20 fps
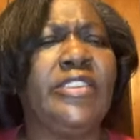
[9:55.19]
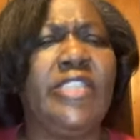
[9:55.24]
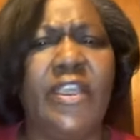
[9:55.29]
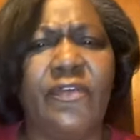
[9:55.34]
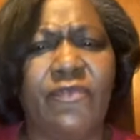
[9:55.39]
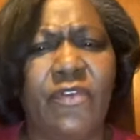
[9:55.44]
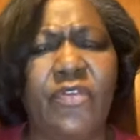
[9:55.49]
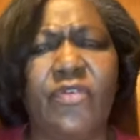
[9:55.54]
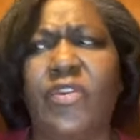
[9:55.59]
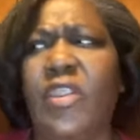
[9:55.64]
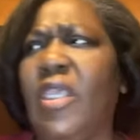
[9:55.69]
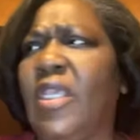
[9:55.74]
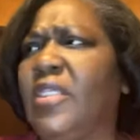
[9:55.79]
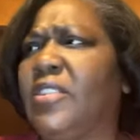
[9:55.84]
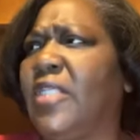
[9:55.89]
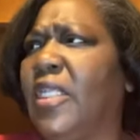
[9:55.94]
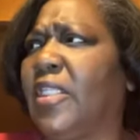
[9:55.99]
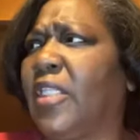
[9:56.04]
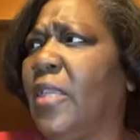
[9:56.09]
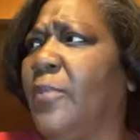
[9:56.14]
different
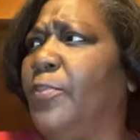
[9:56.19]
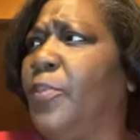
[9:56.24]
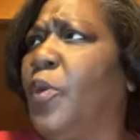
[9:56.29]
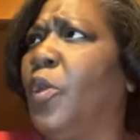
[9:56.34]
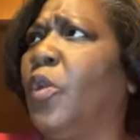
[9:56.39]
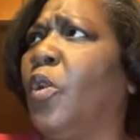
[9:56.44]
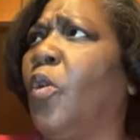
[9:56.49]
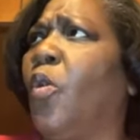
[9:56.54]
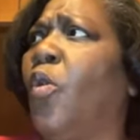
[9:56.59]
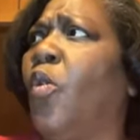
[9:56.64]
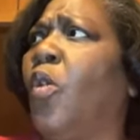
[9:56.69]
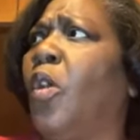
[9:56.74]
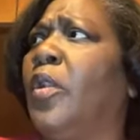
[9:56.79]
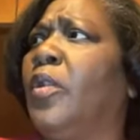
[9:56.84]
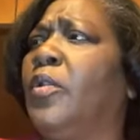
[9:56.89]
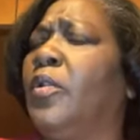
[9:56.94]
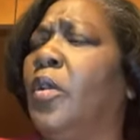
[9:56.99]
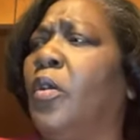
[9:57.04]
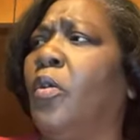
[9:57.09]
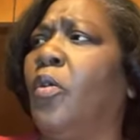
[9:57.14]
things that they put
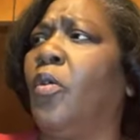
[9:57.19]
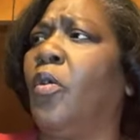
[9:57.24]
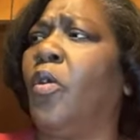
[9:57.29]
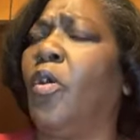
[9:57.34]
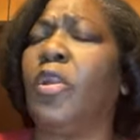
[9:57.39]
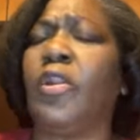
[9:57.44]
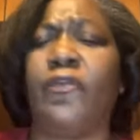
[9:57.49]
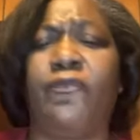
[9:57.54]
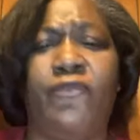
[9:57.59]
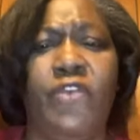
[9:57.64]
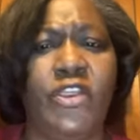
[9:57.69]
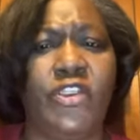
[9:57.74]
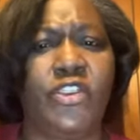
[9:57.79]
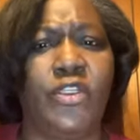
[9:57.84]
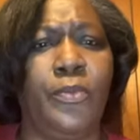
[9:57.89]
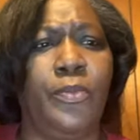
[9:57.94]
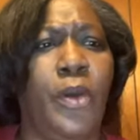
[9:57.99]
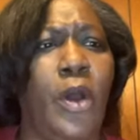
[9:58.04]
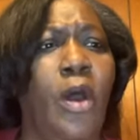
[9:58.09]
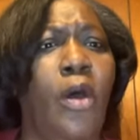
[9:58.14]
on the
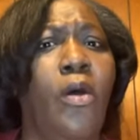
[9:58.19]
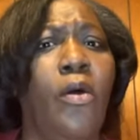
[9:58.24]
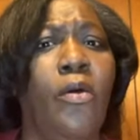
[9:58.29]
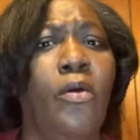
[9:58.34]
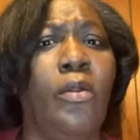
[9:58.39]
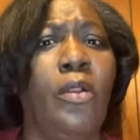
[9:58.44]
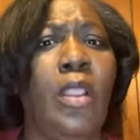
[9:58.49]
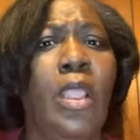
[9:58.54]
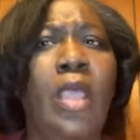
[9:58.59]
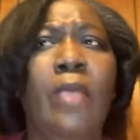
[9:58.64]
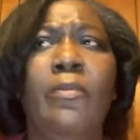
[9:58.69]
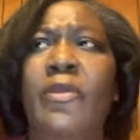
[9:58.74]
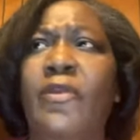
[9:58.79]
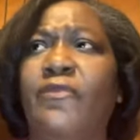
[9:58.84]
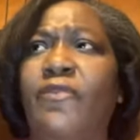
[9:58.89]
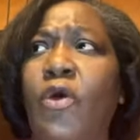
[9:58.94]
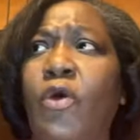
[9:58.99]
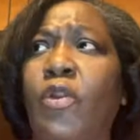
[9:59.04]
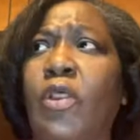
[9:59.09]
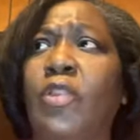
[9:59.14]
fishing pole
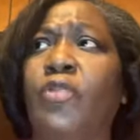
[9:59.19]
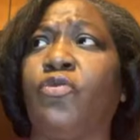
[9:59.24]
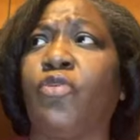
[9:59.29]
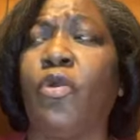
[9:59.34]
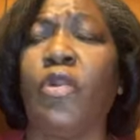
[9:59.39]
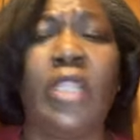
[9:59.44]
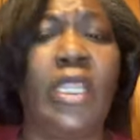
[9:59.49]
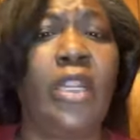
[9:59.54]
before they throw.